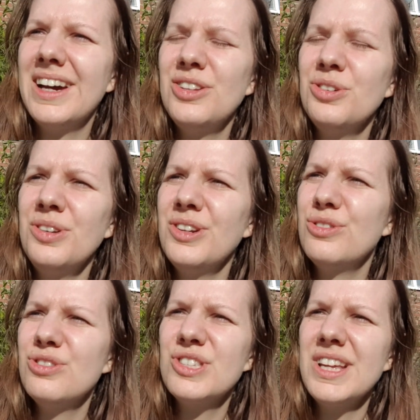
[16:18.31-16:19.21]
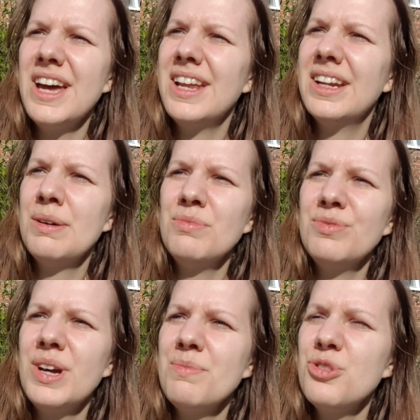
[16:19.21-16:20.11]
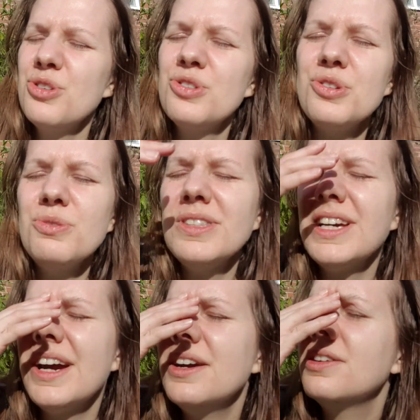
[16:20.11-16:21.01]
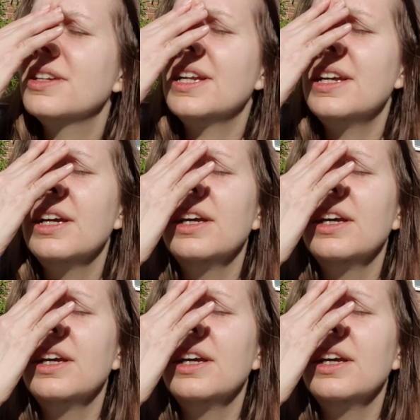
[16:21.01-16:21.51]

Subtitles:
I don't understand. I'm just so tired, and